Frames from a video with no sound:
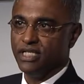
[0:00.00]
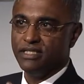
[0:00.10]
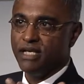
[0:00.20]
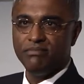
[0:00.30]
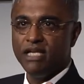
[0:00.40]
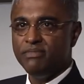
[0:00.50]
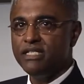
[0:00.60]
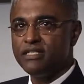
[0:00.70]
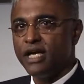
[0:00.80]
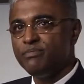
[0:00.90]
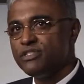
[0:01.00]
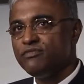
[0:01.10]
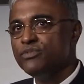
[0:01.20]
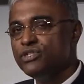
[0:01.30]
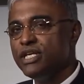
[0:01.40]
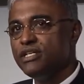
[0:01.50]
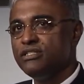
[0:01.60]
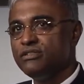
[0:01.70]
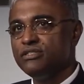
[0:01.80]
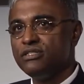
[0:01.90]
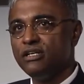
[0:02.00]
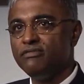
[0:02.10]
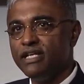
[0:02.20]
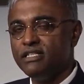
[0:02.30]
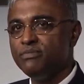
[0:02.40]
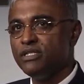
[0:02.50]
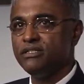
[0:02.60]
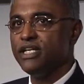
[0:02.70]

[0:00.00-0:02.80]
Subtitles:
And there may be types of mutations of atypical